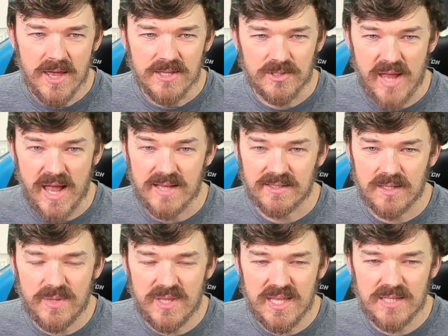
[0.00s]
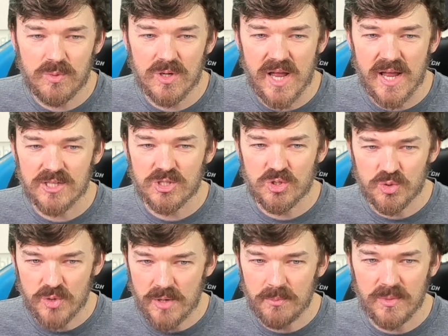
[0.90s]
So yeah, some of these were
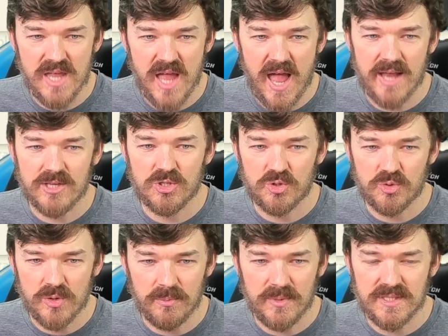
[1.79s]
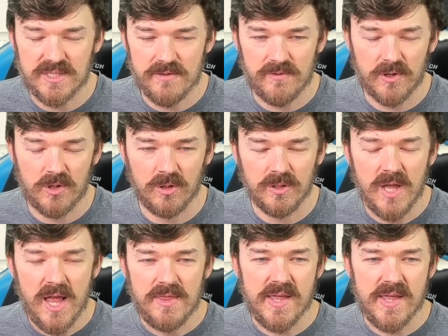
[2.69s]
extremely difficult.